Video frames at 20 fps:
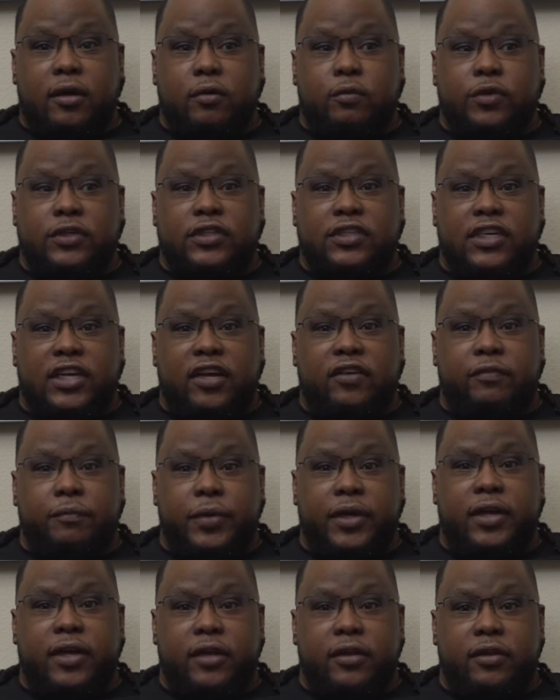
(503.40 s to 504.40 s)
was give
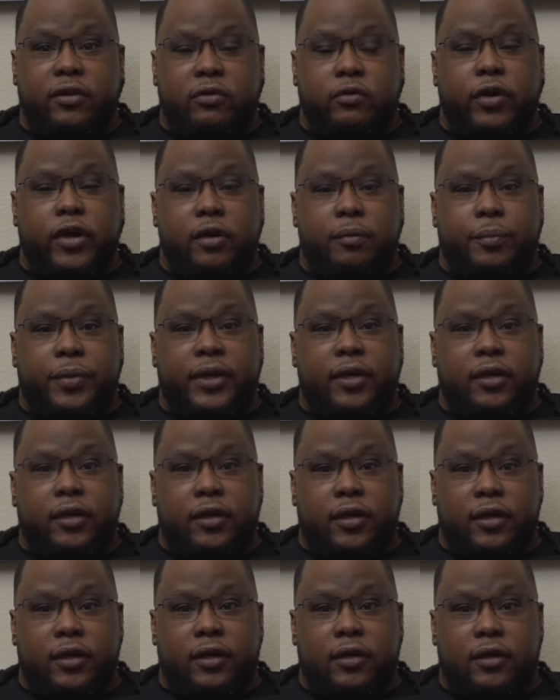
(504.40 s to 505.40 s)
me the
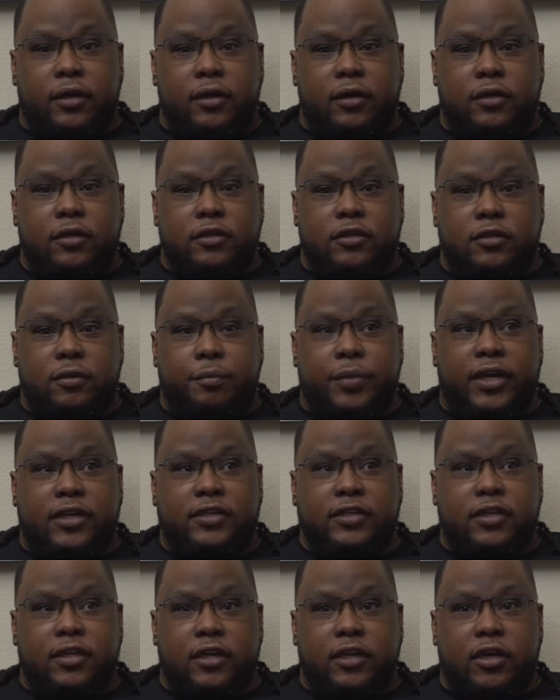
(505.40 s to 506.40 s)
credibility to
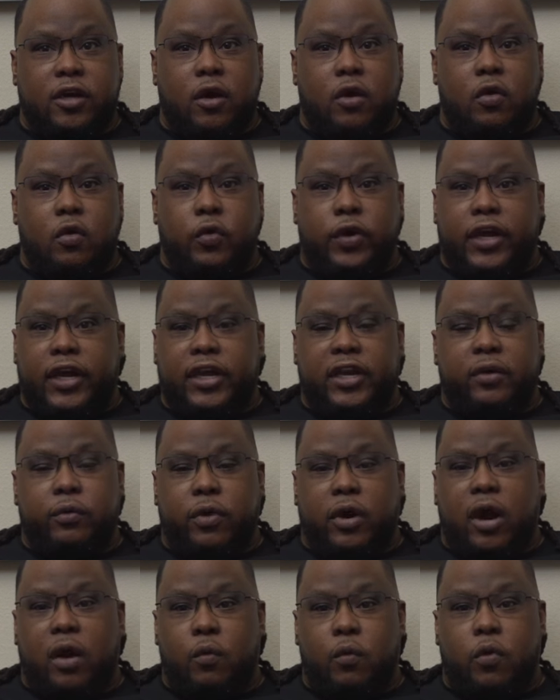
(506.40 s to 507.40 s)
basically go
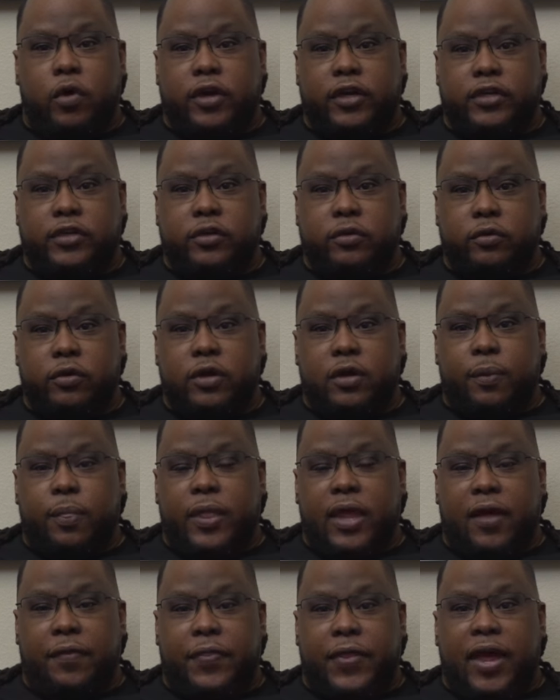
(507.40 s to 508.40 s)
anywhere I wanted to
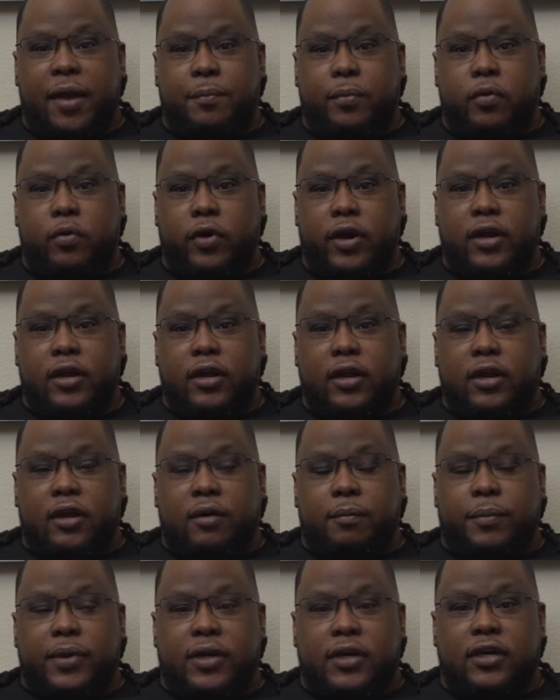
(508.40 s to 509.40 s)
at that point.
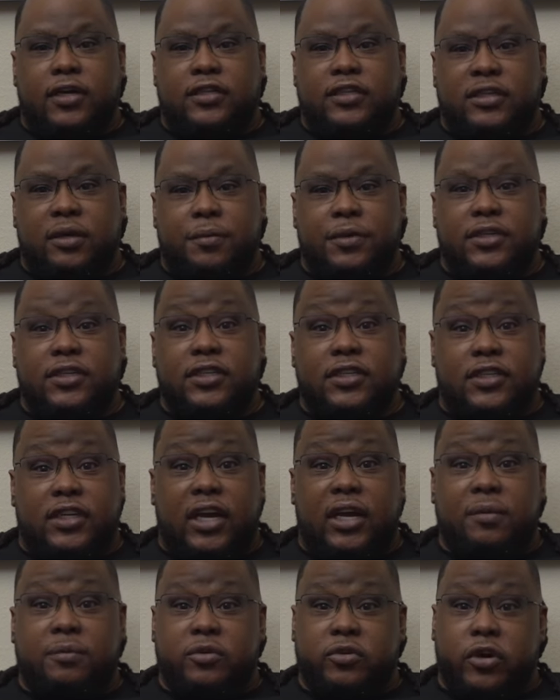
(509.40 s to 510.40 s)
Right. Because some of these
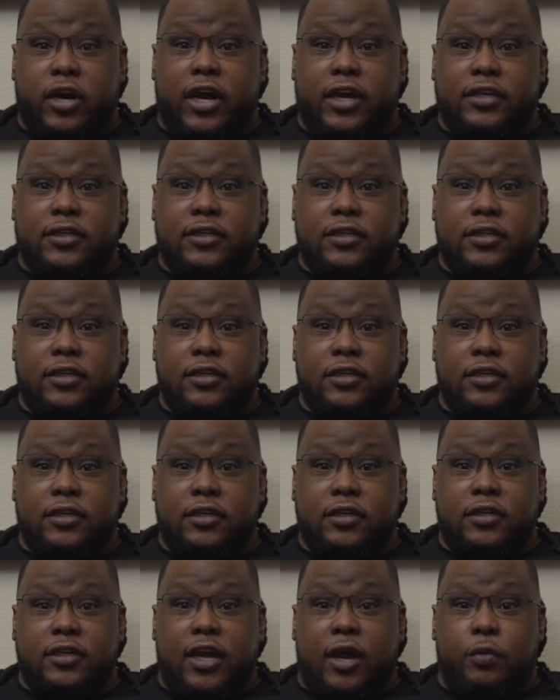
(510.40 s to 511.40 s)
same tracks
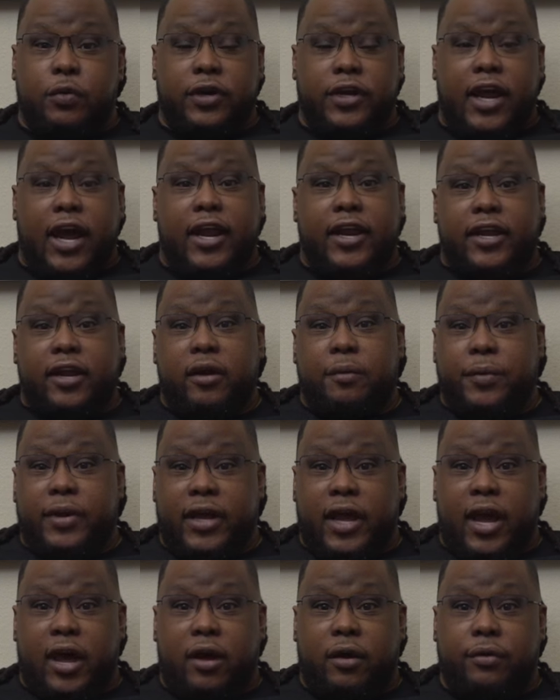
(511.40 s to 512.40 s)
that would not hear me
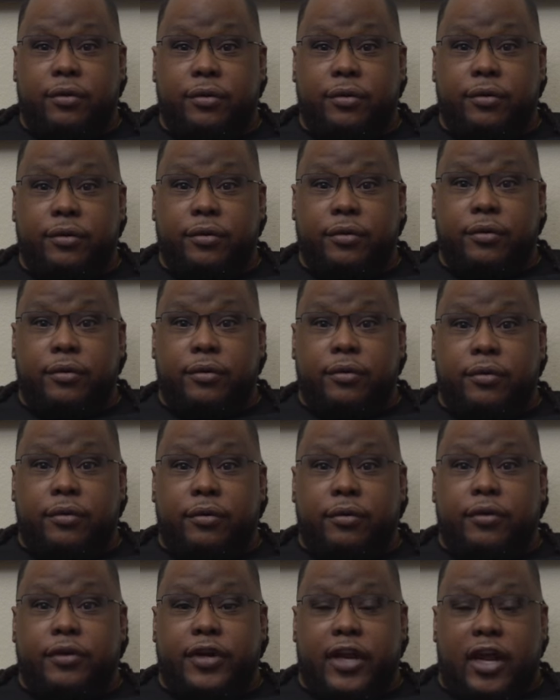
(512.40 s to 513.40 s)
out,
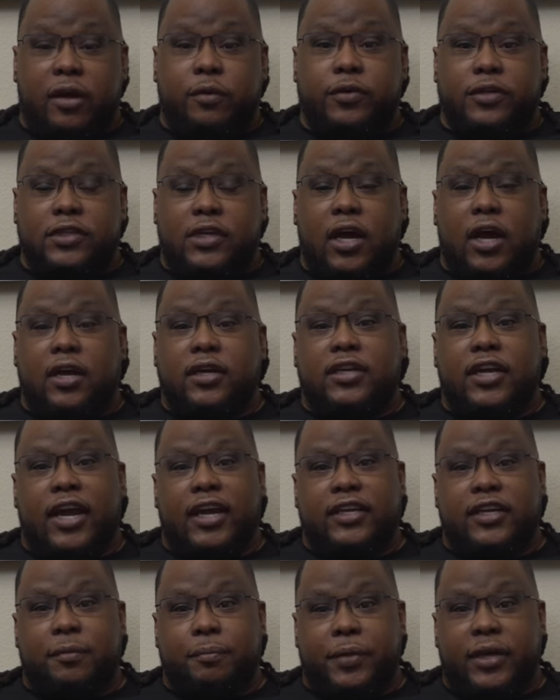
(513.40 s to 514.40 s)
they was
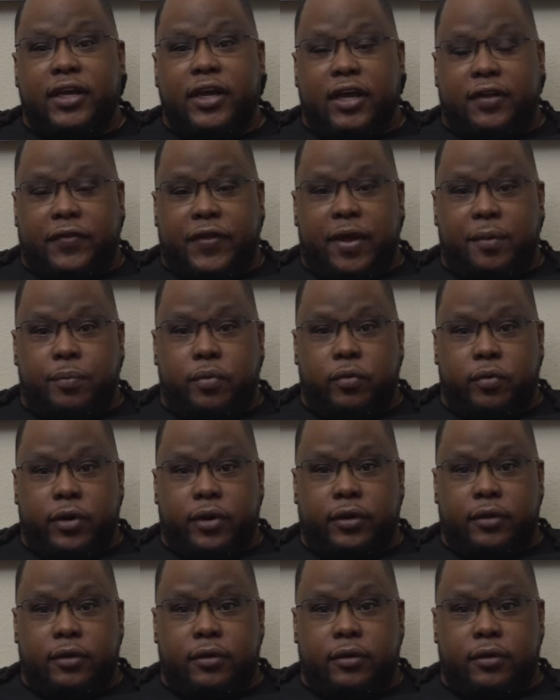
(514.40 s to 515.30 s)
contacting me at that point.